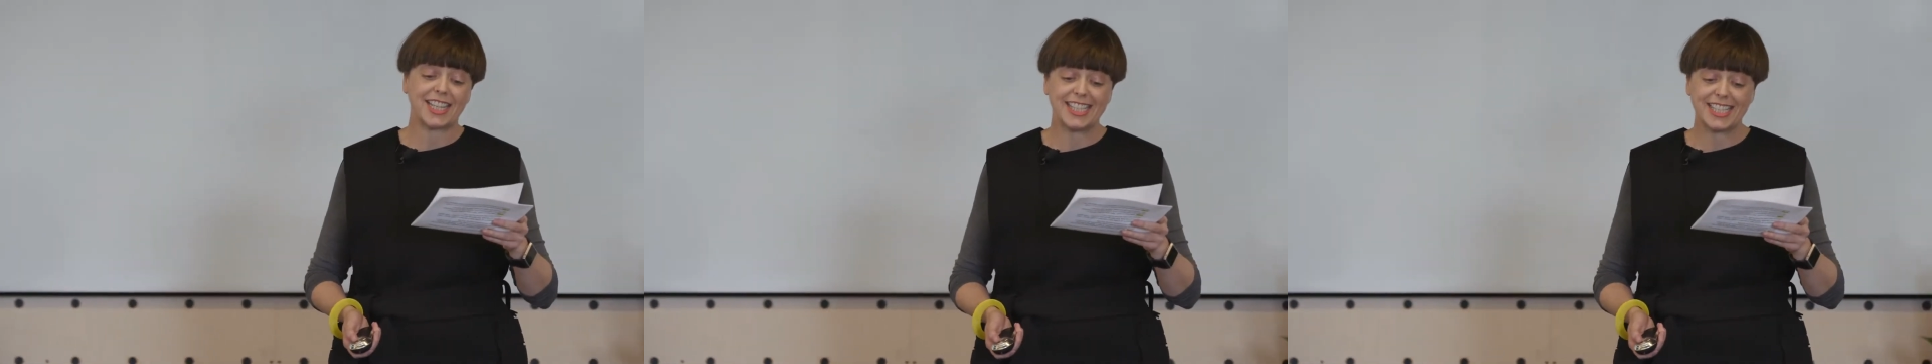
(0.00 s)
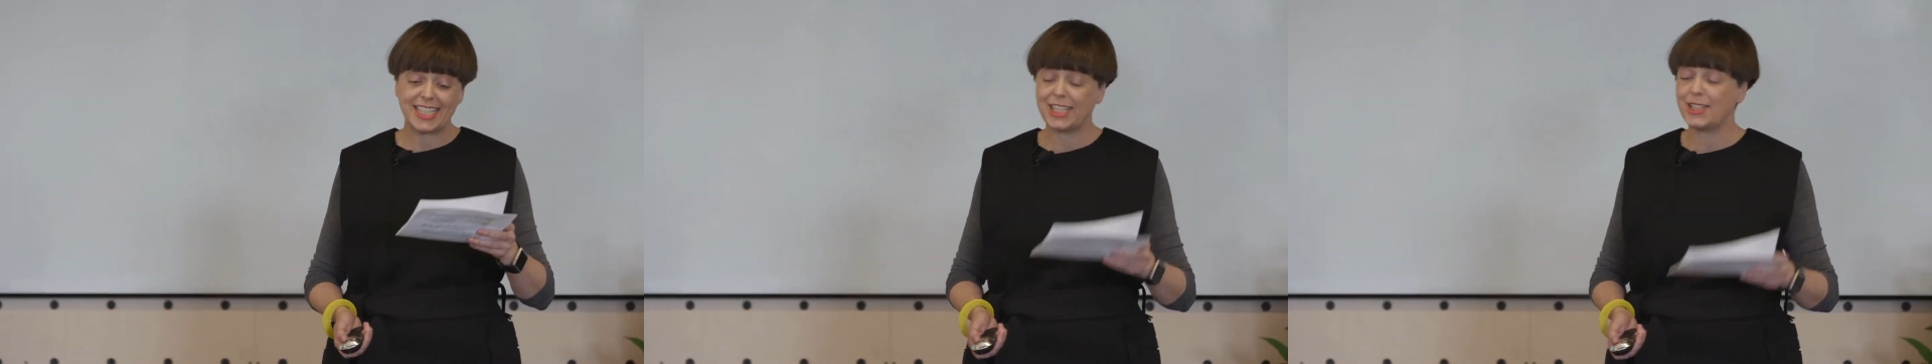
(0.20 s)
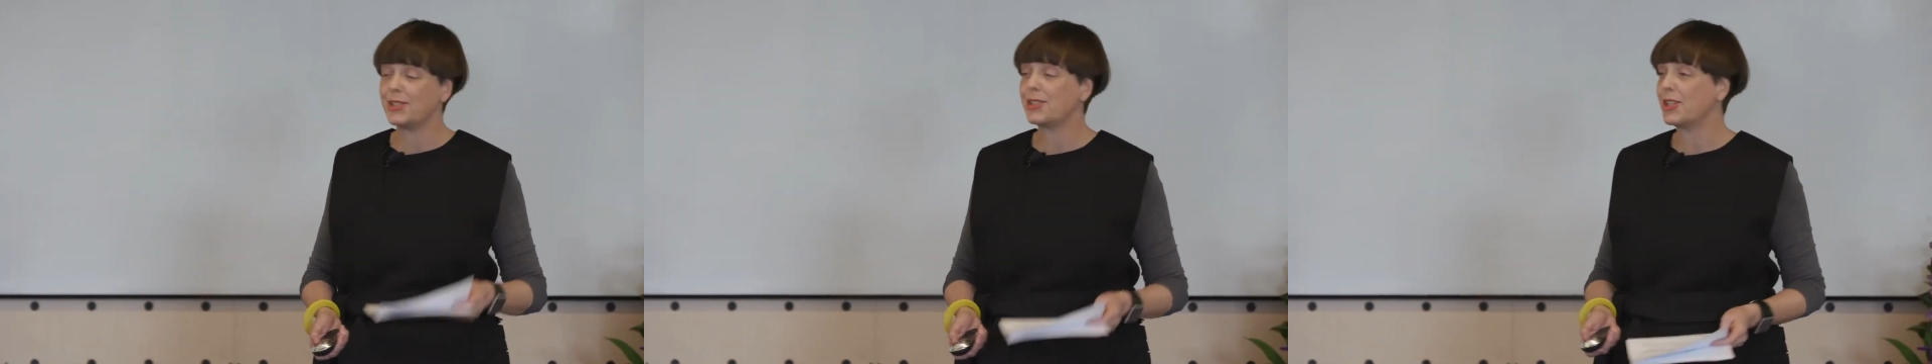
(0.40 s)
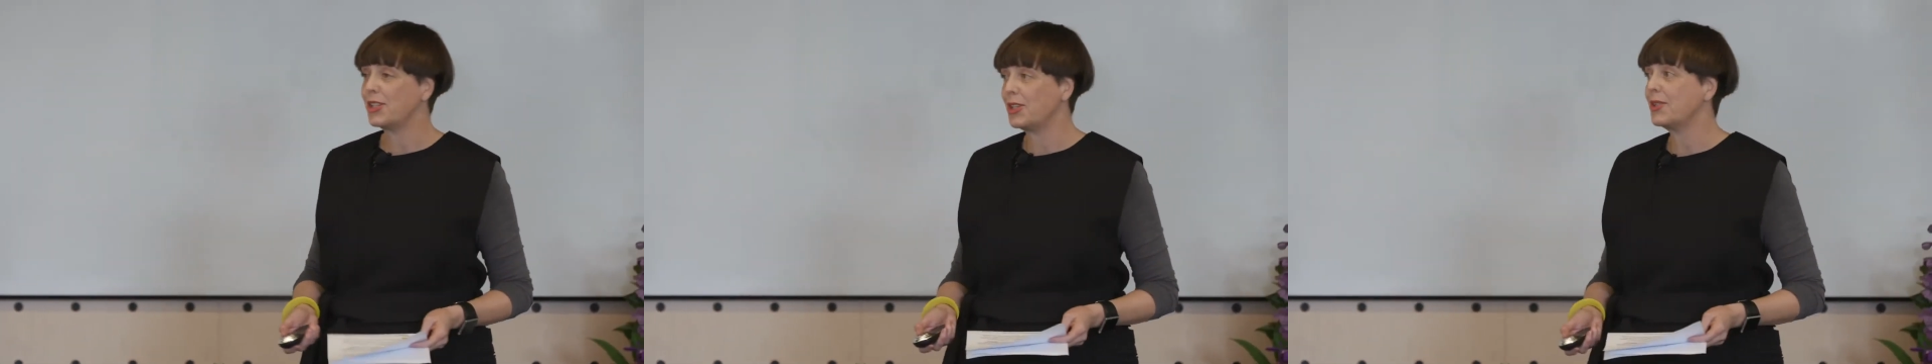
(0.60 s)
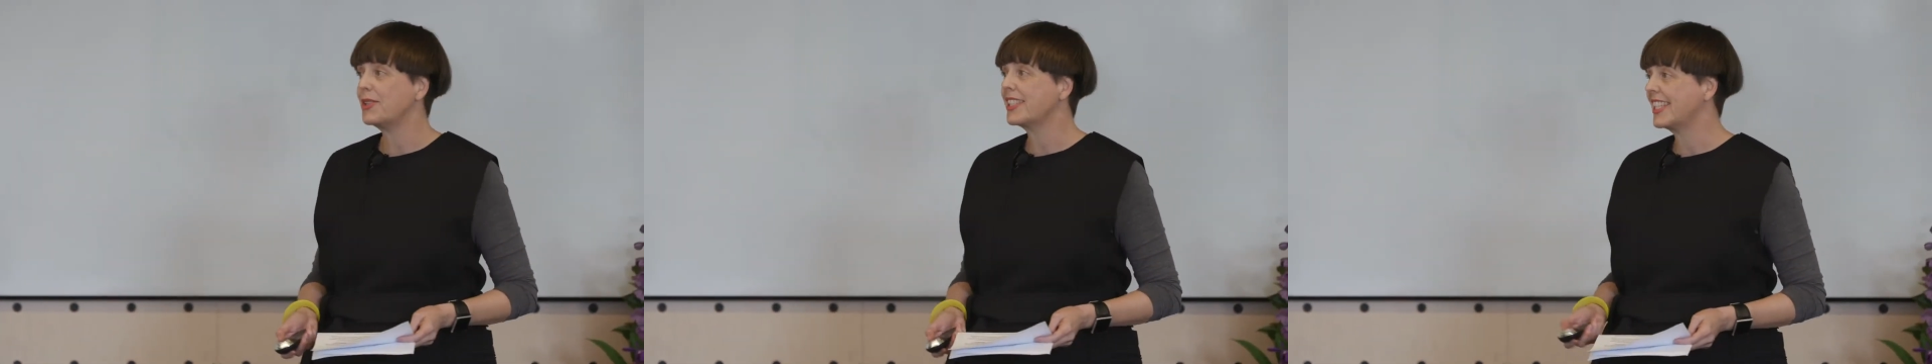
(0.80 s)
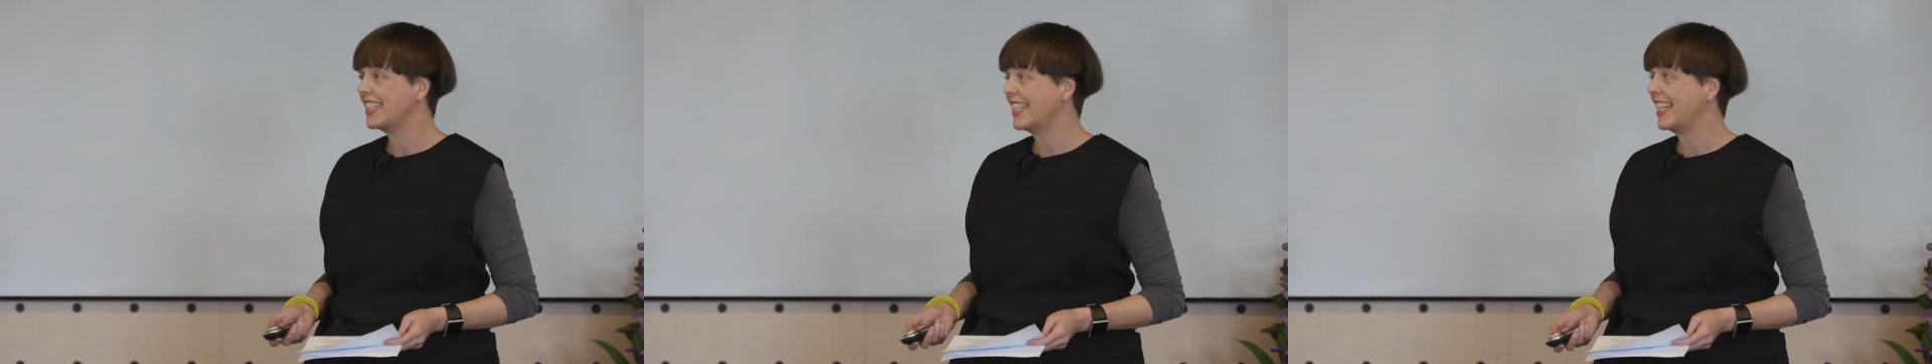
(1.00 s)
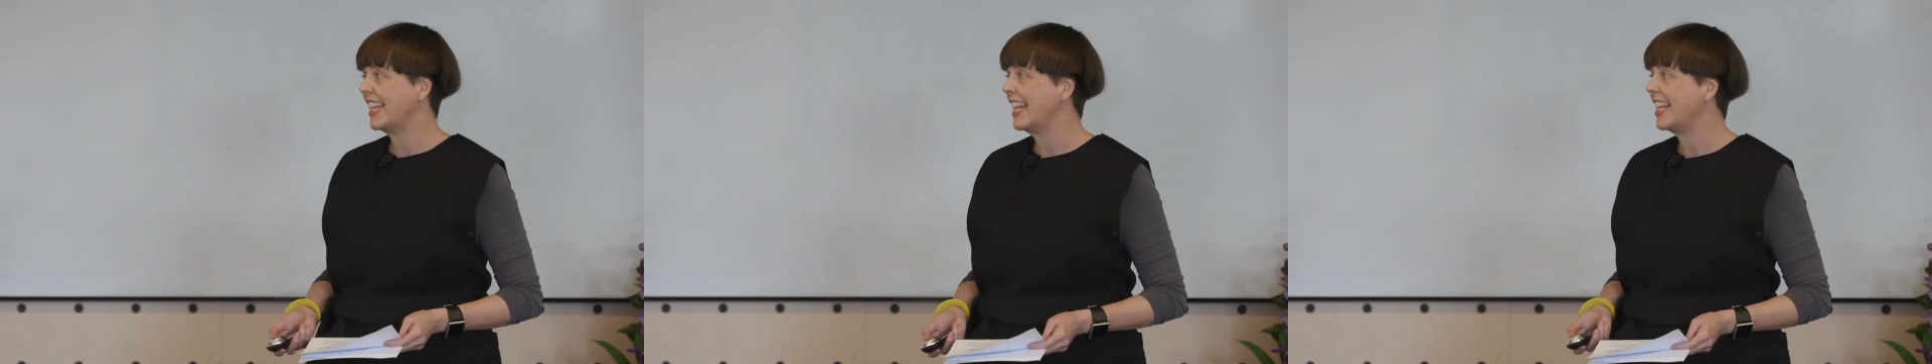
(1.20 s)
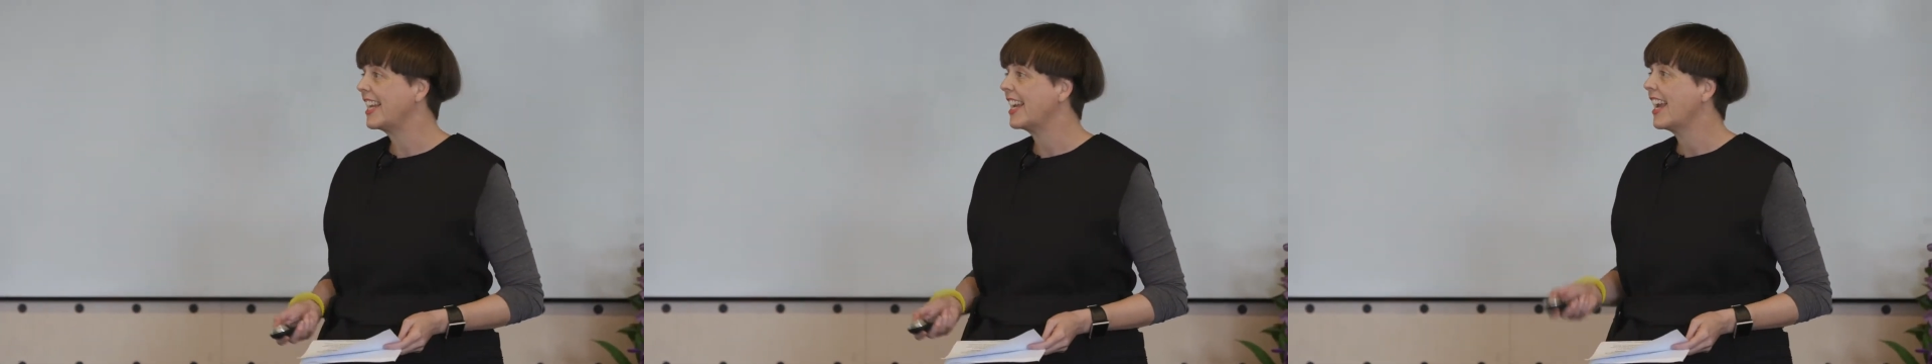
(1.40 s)
continue to use the
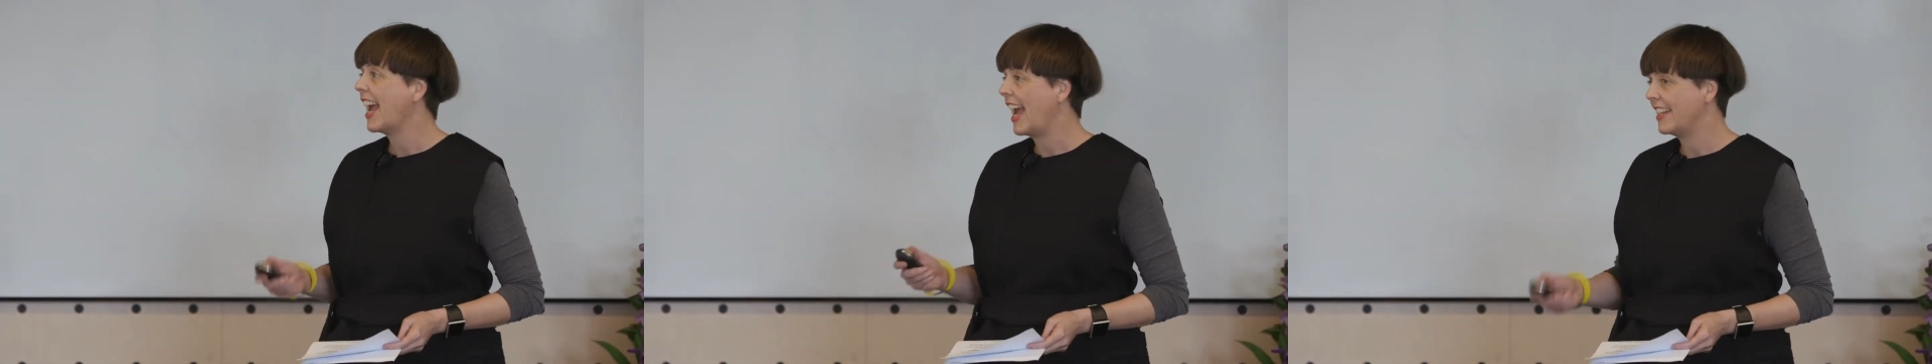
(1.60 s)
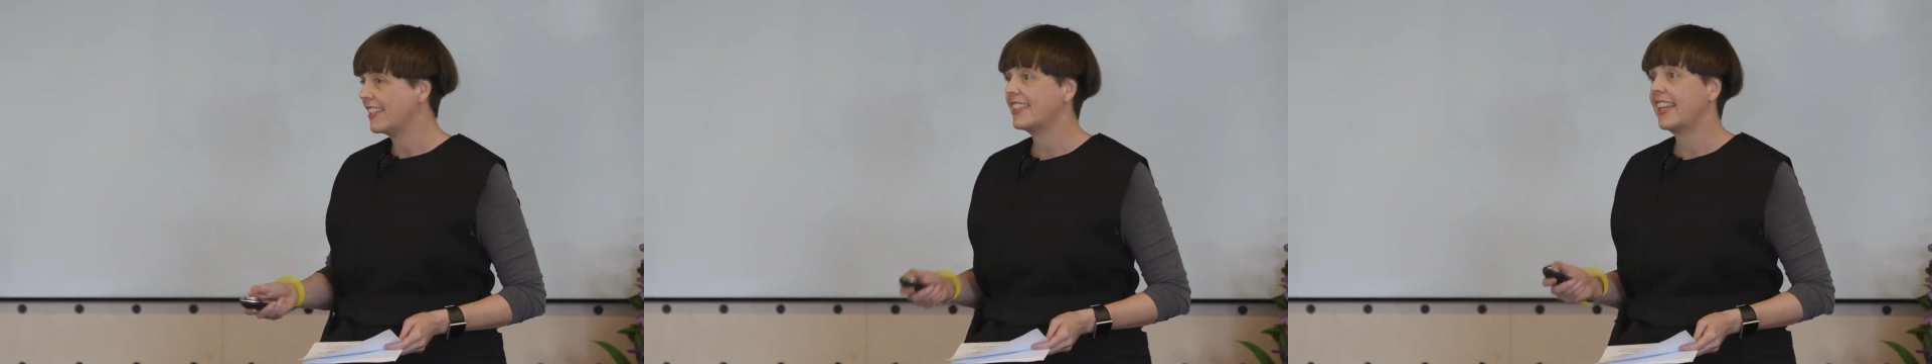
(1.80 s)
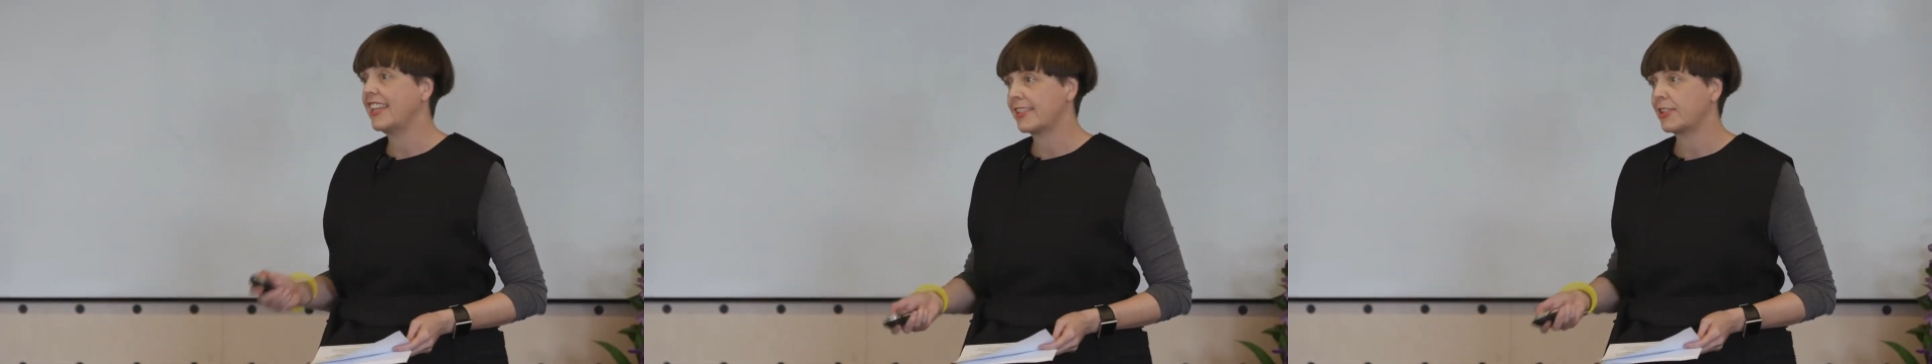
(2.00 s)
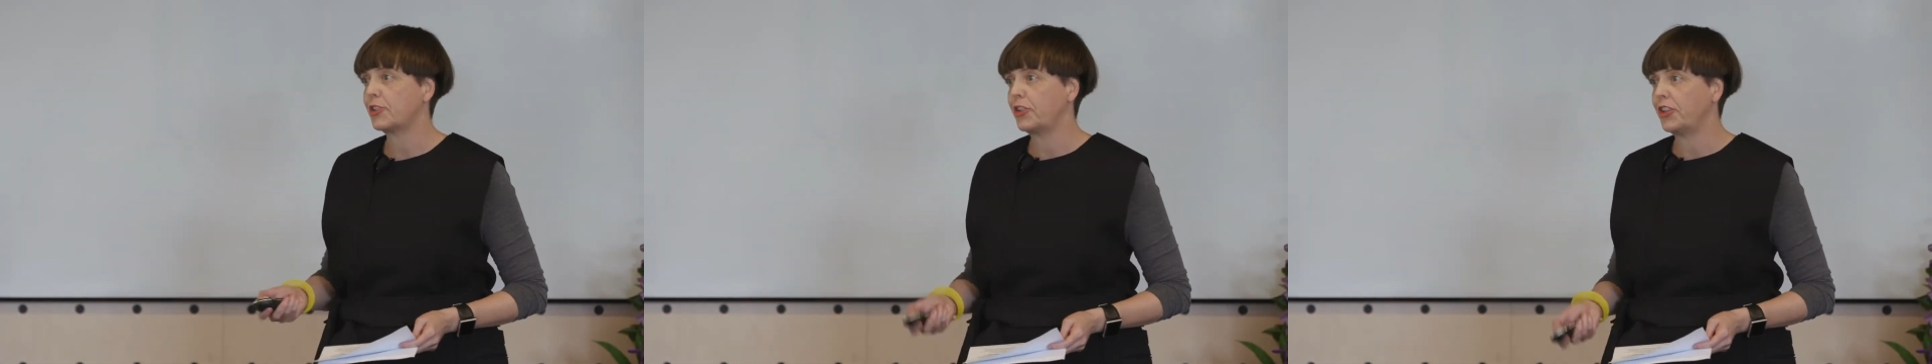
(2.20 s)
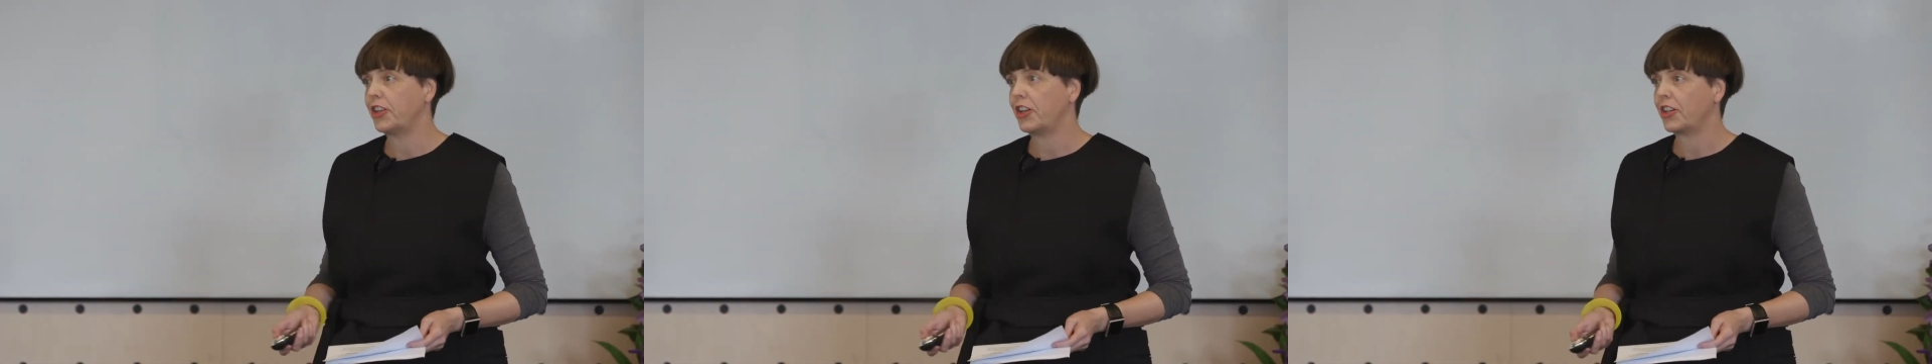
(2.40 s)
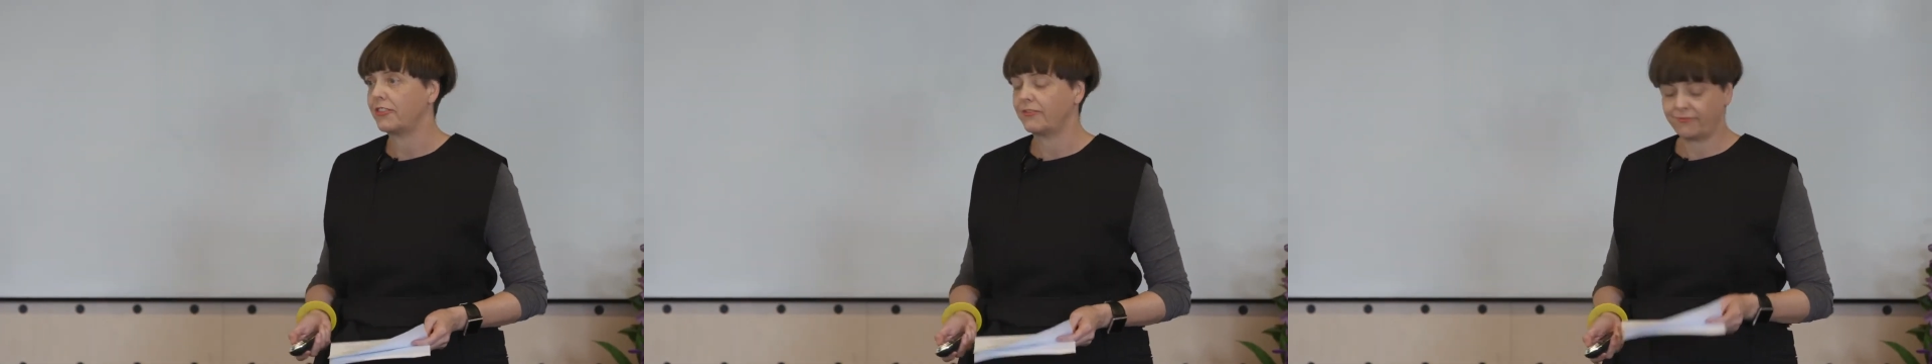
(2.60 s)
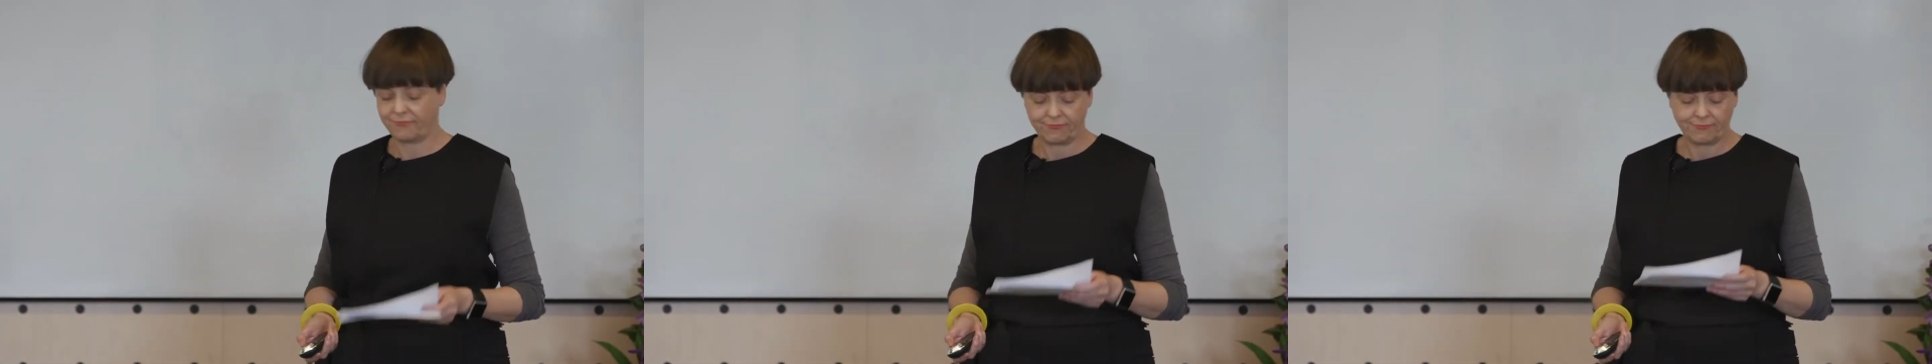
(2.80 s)
city as their studio.